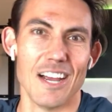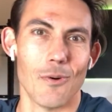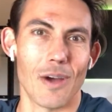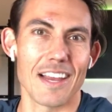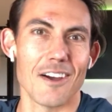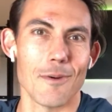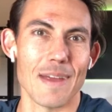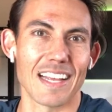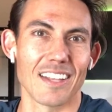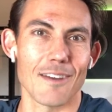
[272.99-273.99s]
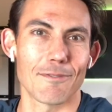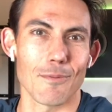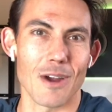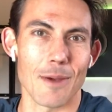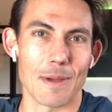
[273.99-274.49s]
Wyoming, love from
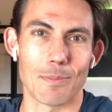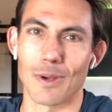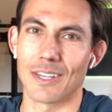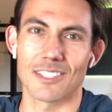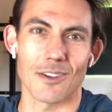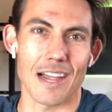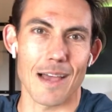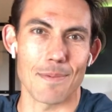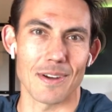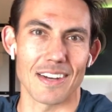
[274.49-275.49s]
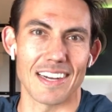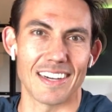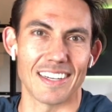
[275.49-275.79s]
Wyoming. Brooks, so happy you're here.